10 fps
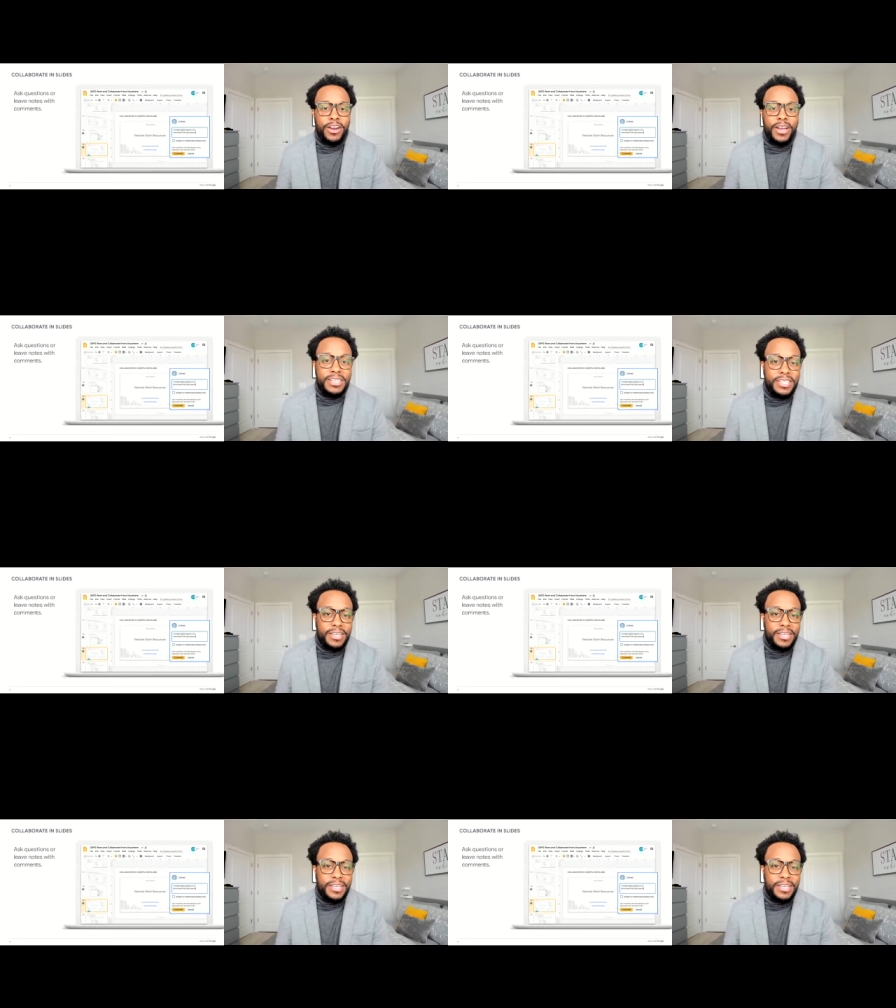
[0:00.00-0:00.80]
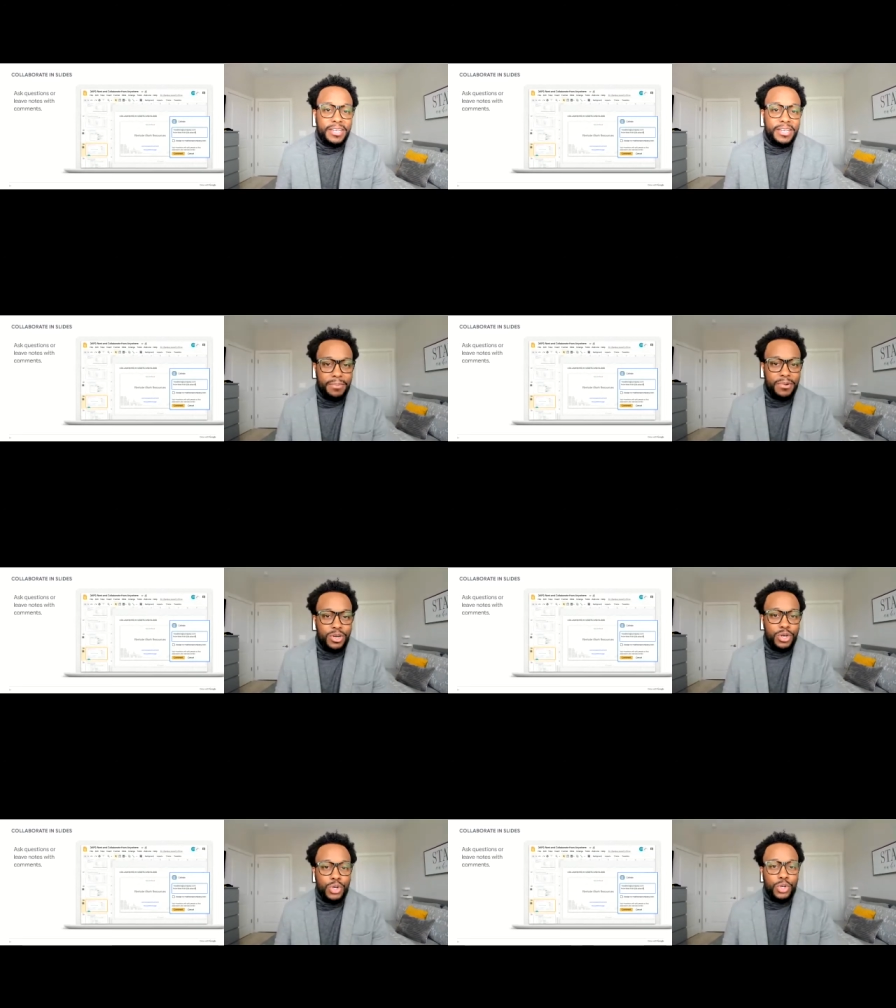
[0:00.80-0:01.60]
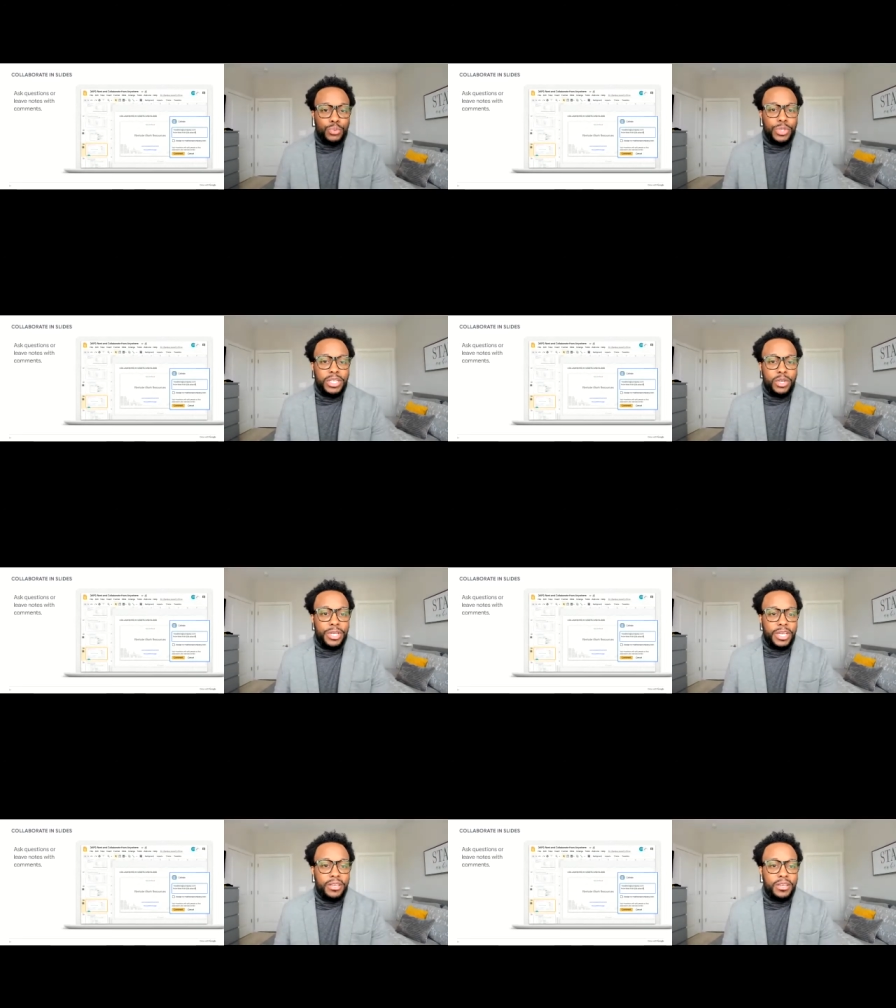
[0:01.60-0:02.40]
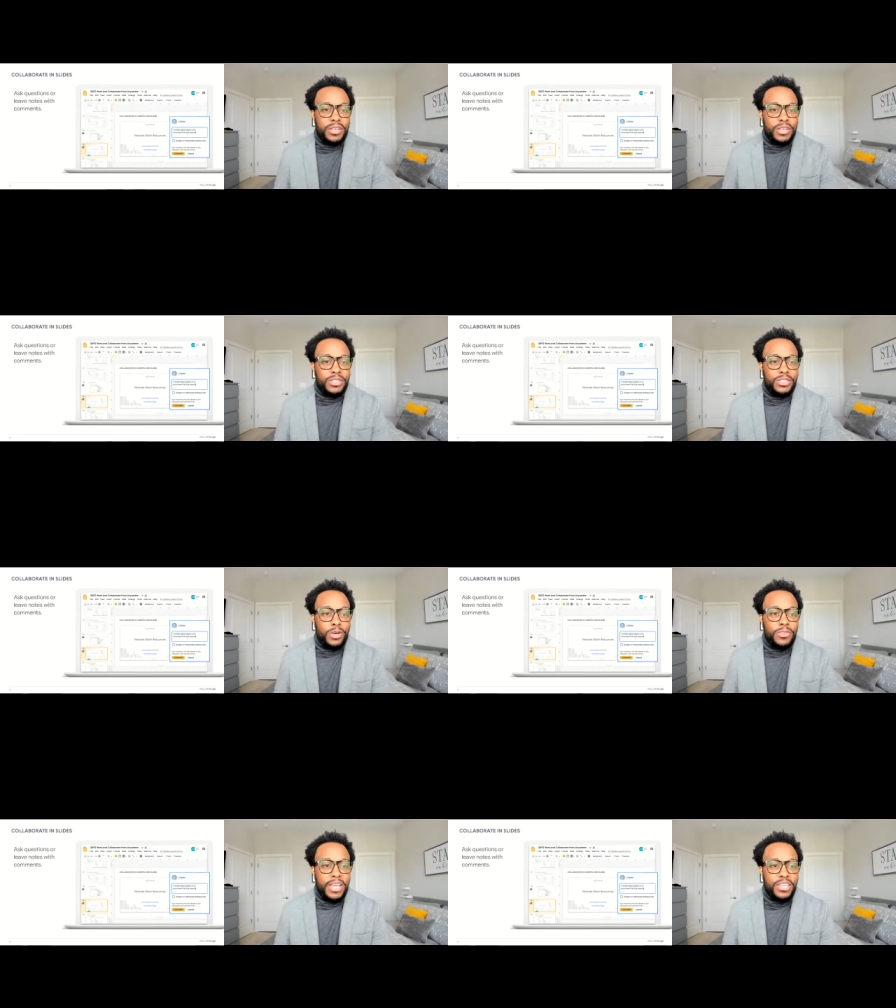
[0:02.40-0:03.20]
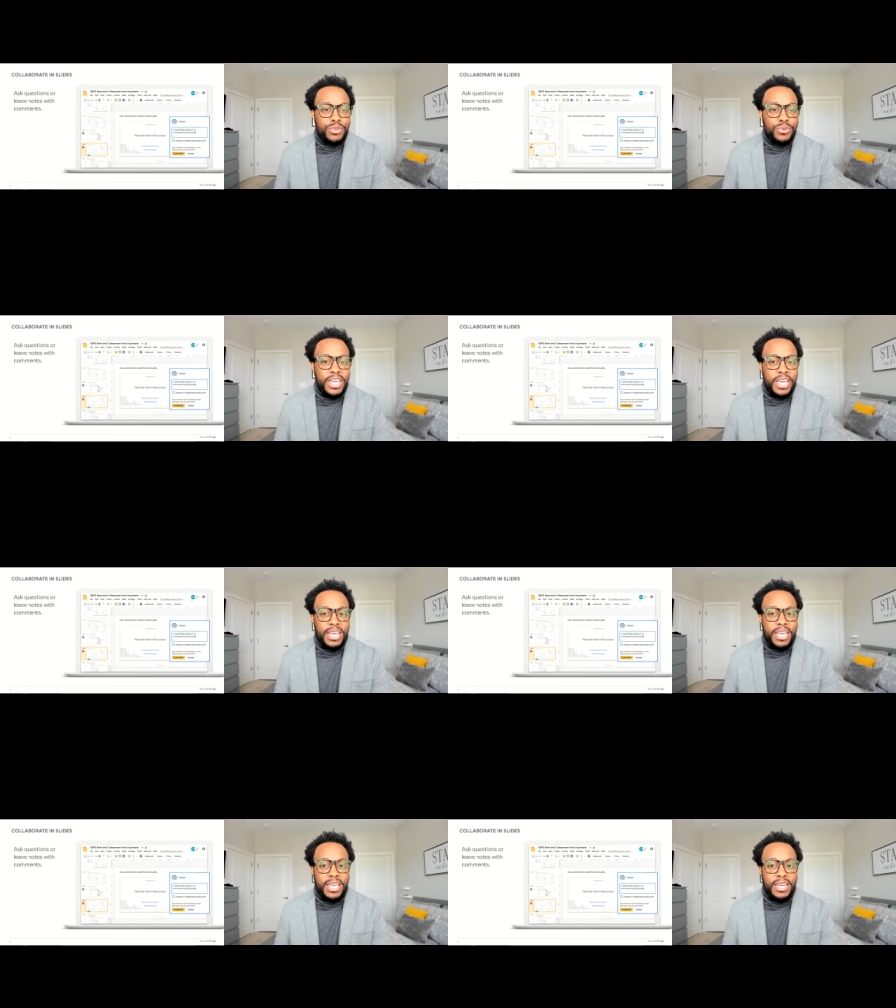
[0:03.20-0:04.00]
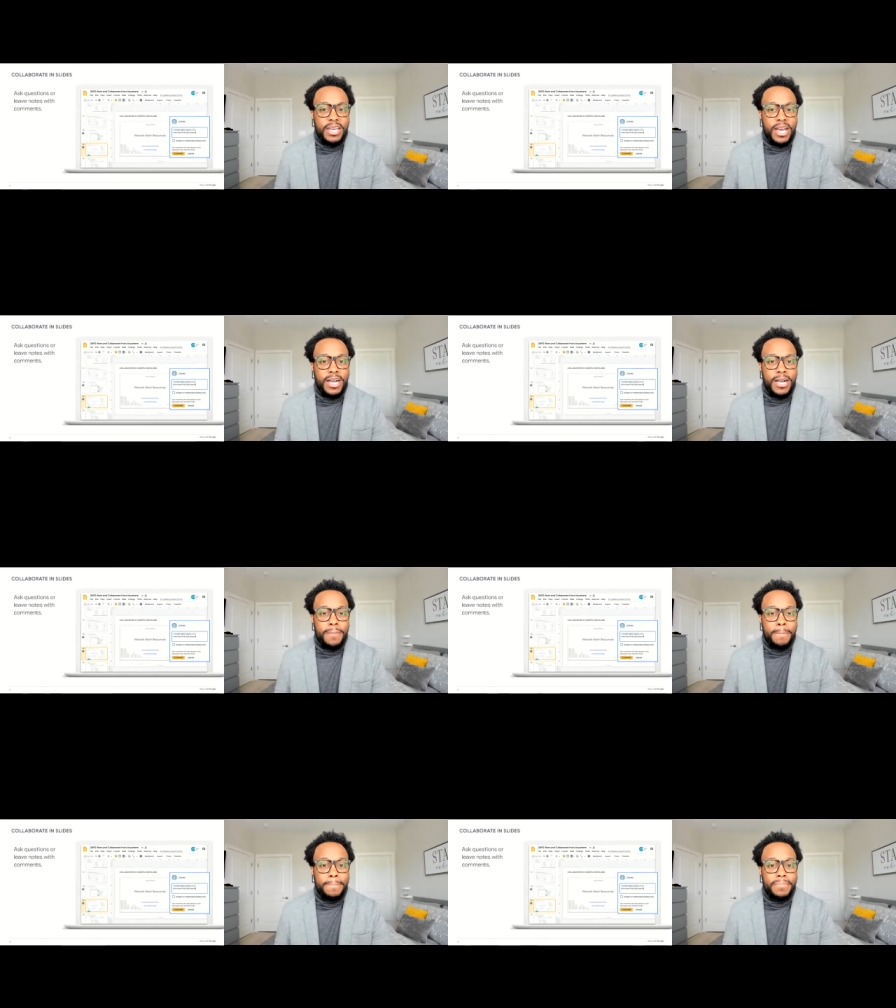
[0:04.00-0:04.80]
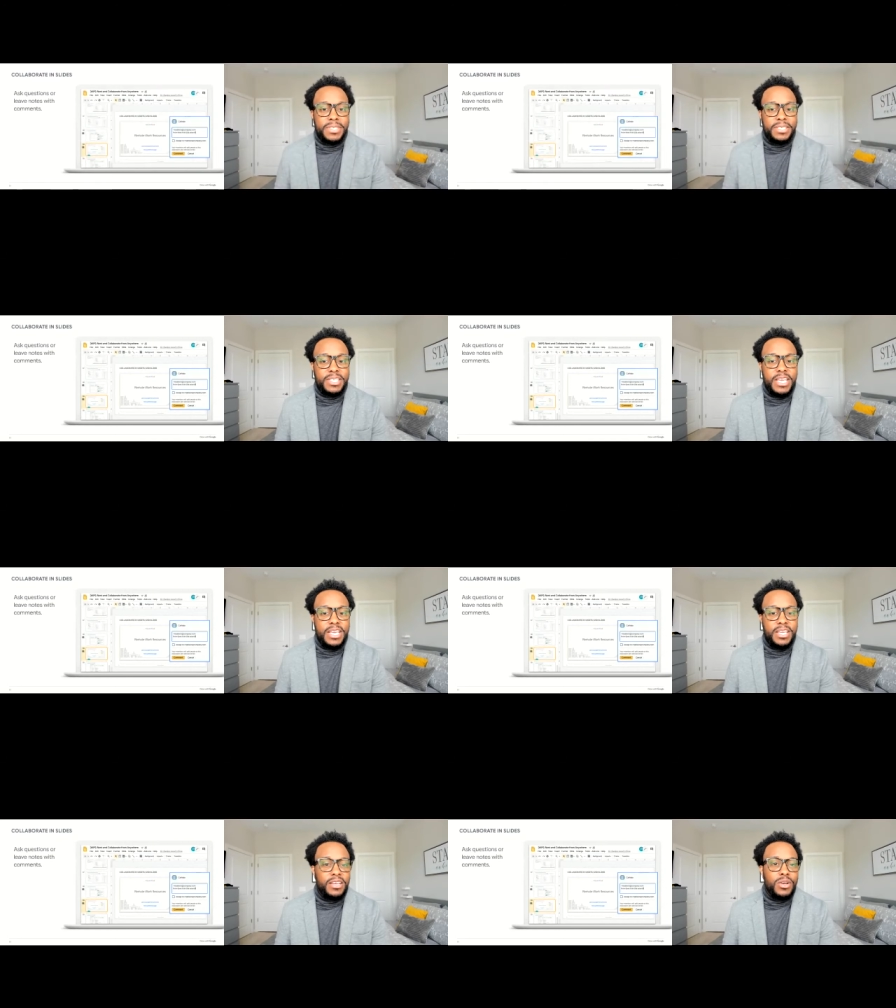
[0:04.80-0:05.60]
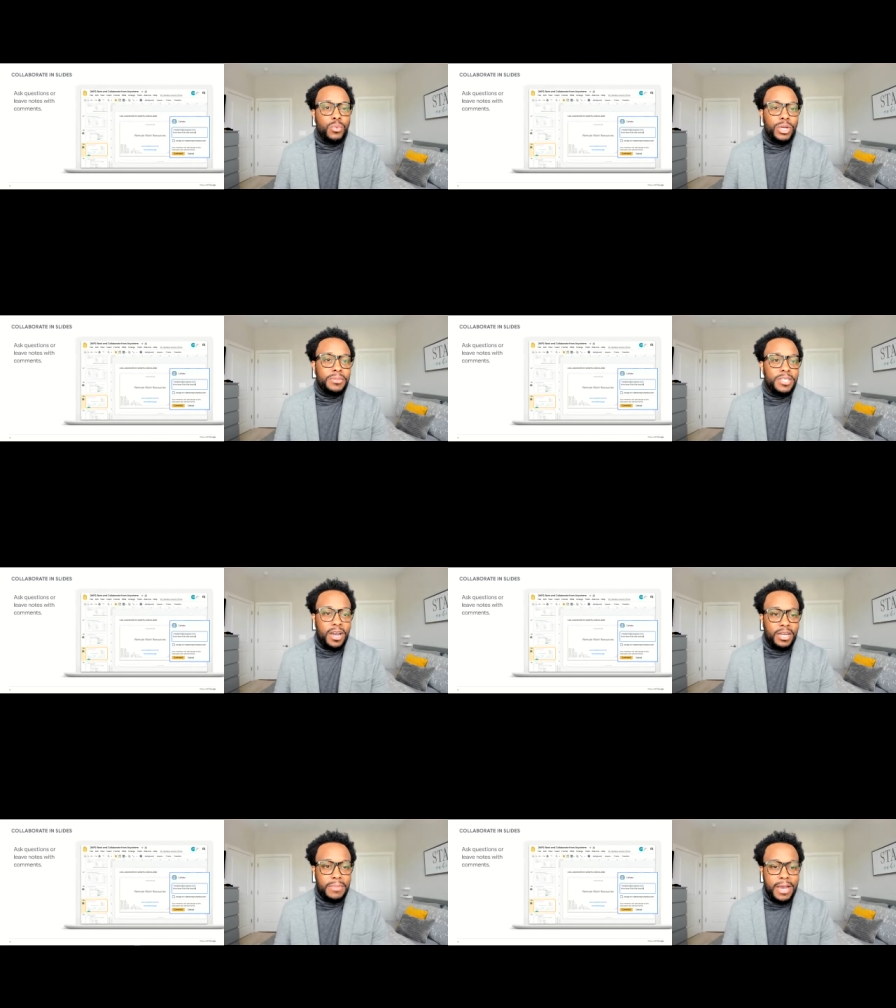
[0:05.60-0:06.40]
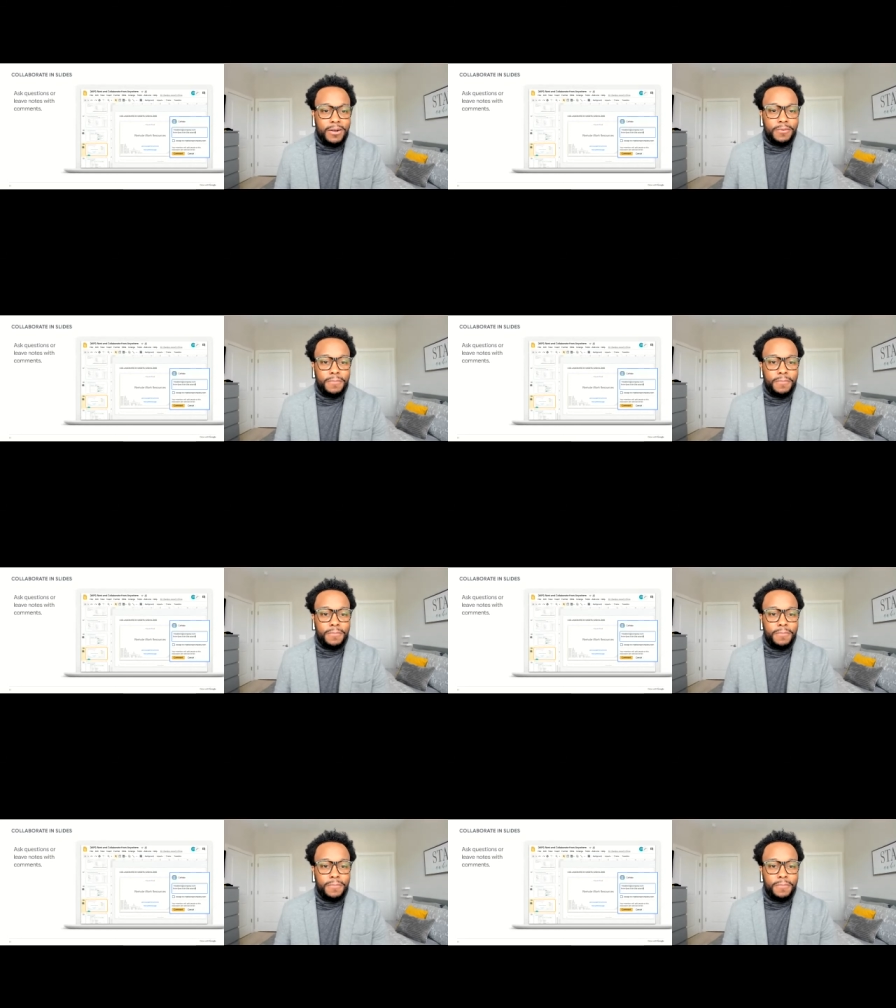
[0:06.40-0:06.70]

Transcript: a different tab really quick so that you can see what I'm talking about.